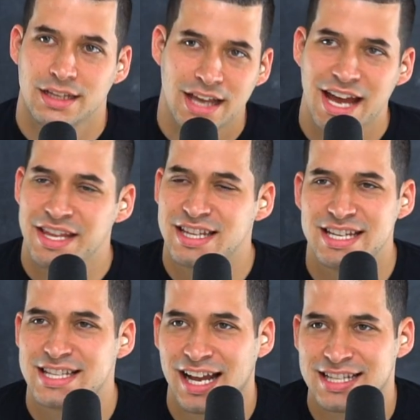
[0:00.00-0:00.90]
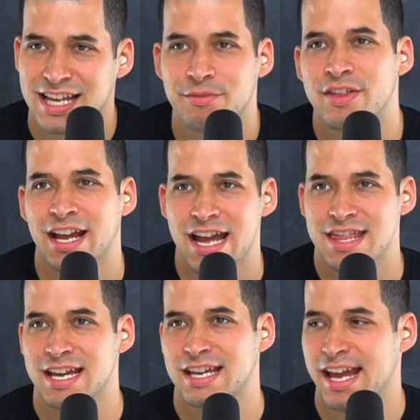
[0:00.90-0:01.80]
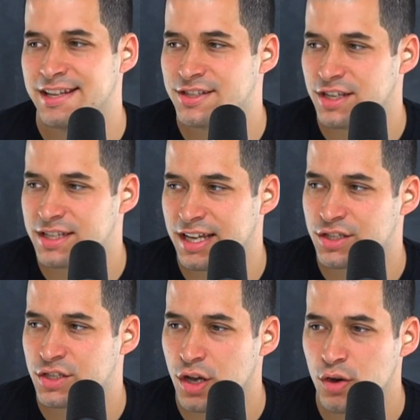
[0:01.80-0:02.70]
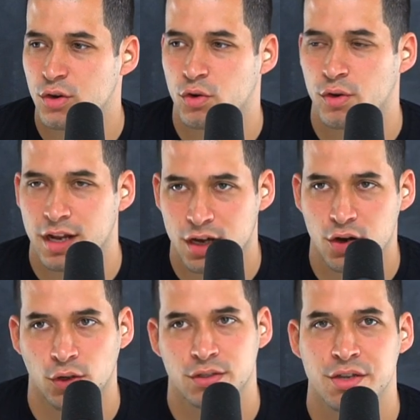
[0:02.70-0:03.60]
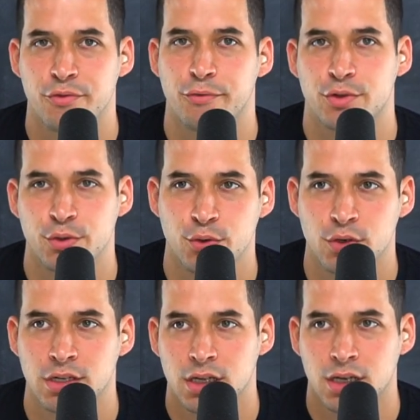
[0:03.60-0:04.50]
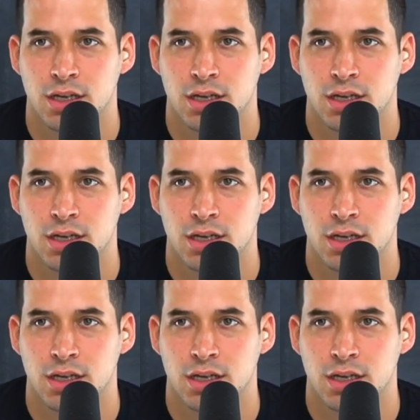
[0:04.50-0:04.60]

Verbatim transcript: Yeah, I think the exact same thing. I think it's just it's so critical to to